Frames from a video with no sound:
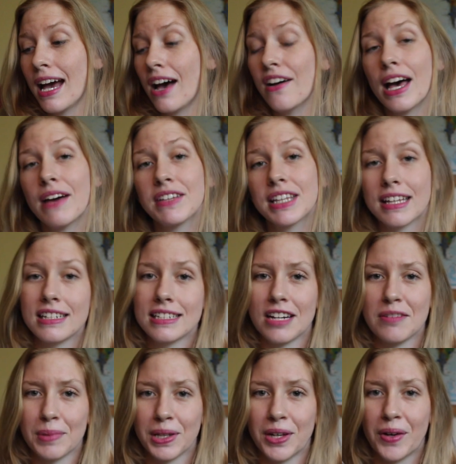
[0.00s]
I'll have it linked
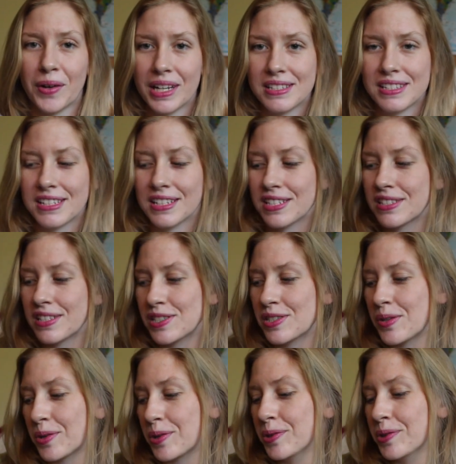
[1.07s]
down below. It's seriously
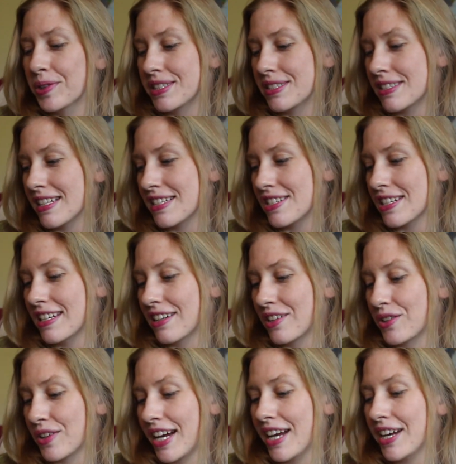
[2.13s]
so cool. It's such a
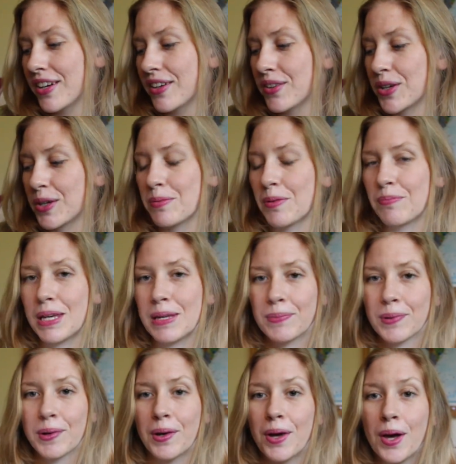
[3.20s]
great group of
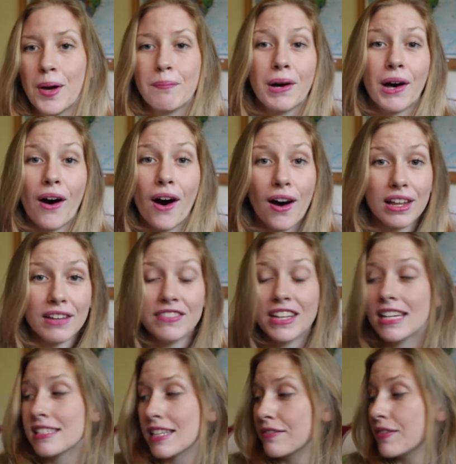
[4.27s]
people. But all of
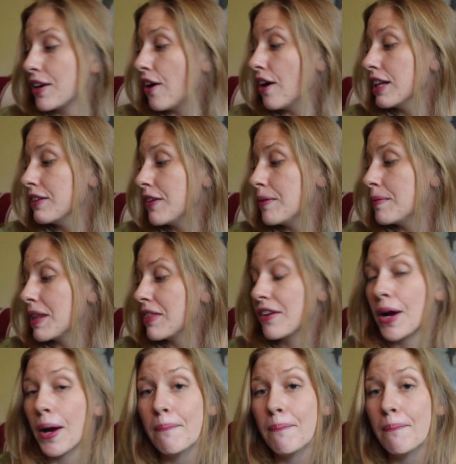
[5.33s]
these, I read all of them. They're